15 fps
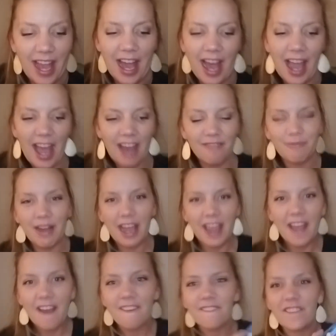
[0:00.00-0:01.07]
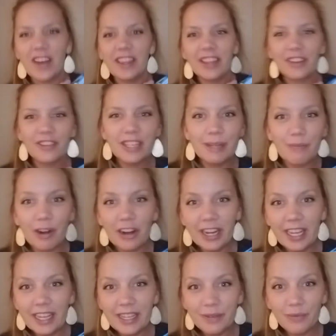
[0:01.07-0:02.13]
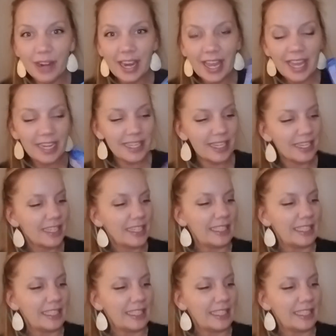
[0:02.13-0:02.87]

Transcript: I have my fun little Smarties, right?